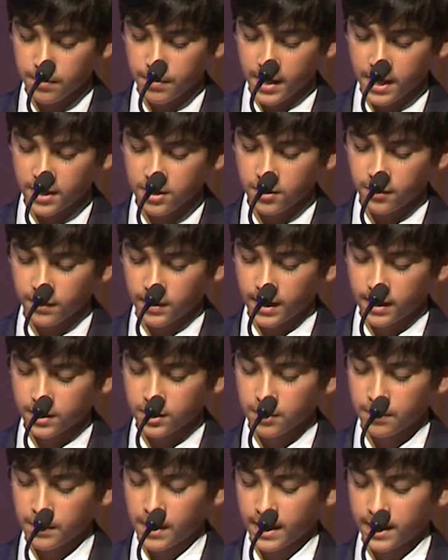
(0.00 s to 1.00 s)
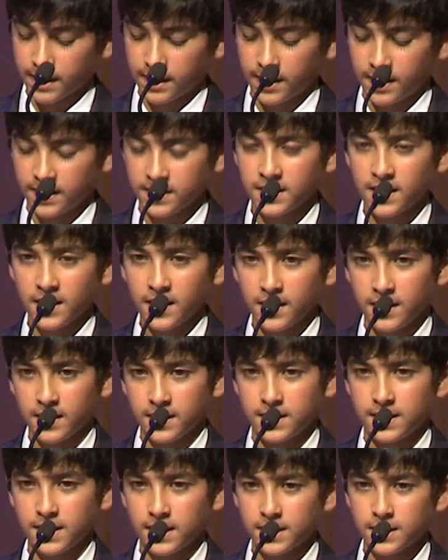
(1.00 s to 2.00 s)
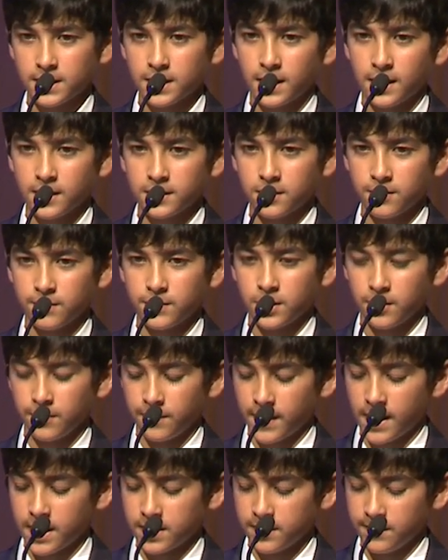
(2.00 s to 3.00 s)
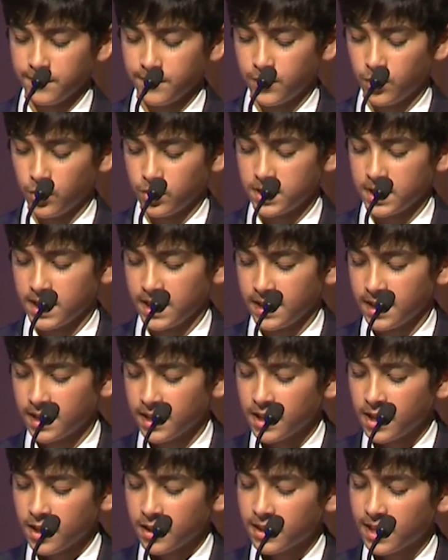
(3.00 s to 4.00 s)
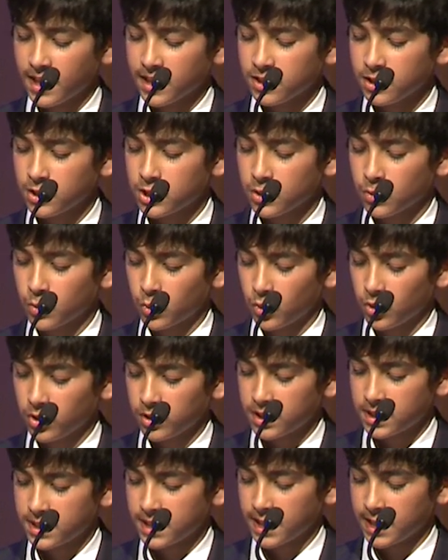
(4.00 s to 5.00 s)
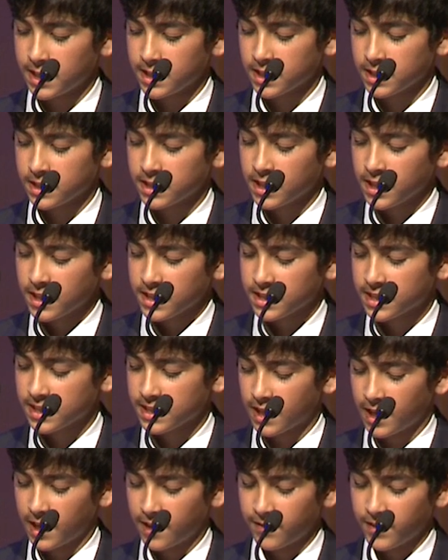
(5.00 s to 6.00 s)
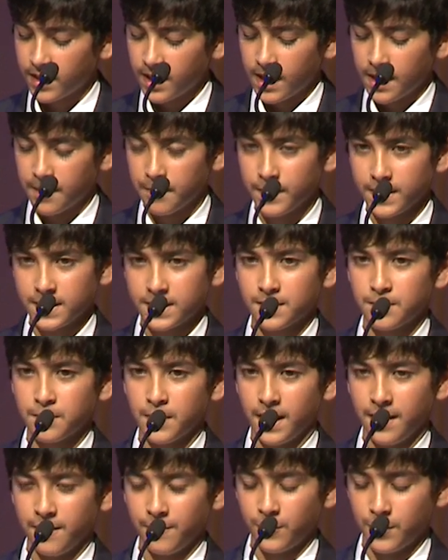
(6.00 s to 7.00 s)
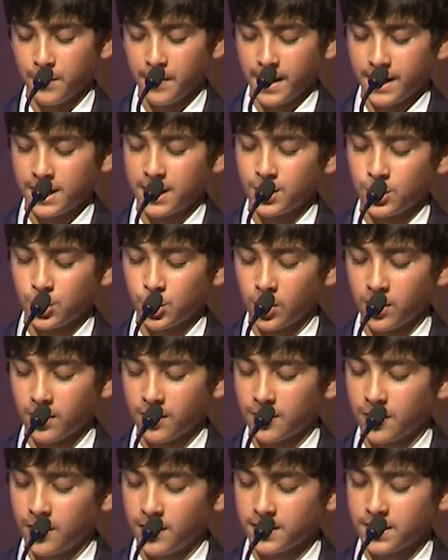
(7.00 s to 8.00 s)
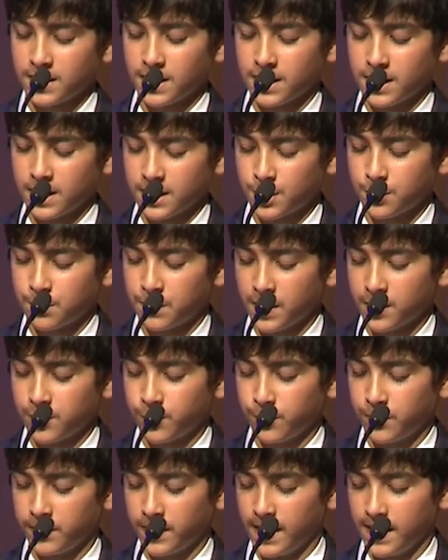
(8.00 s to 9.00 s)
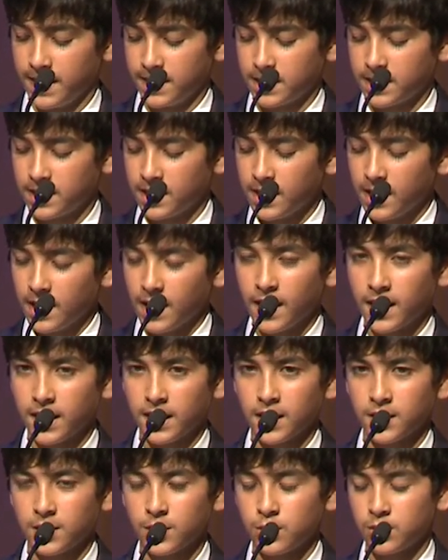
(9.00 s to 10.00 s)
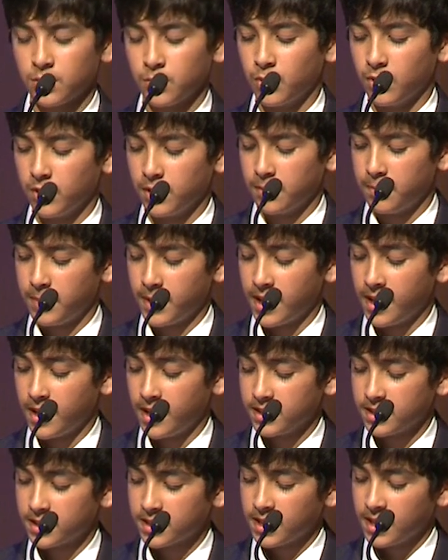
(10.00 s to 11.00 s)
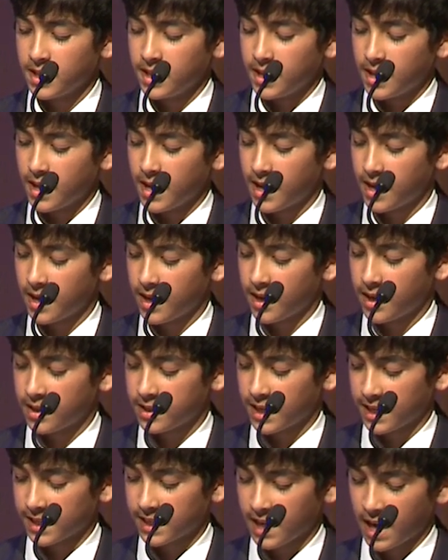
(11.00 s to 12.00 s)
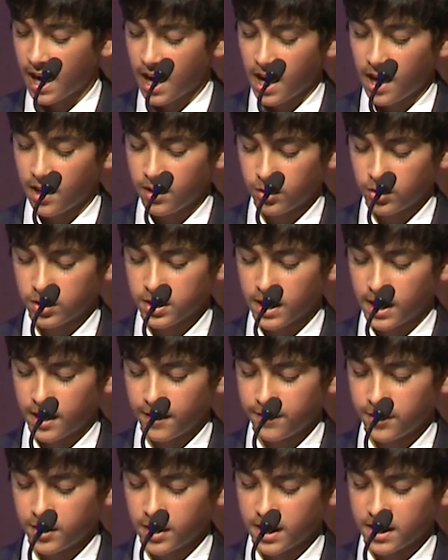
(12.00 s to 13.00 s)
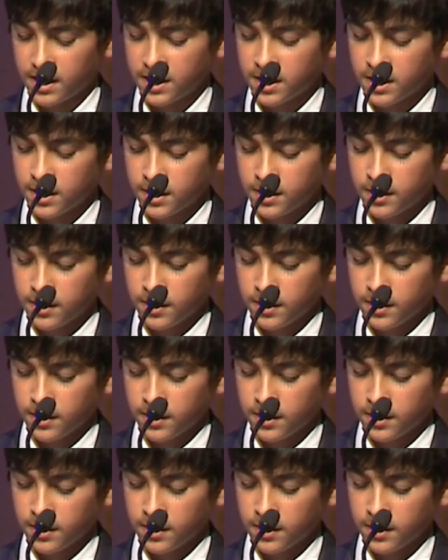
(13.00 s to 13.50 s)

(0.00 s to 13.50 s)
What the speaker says: best of luck to my class, the 6th class of 2014. Thank you to all the teachers, staff, and Mr. Main for making John Collett such a special place. And thank you to all the parents that care and looked after us.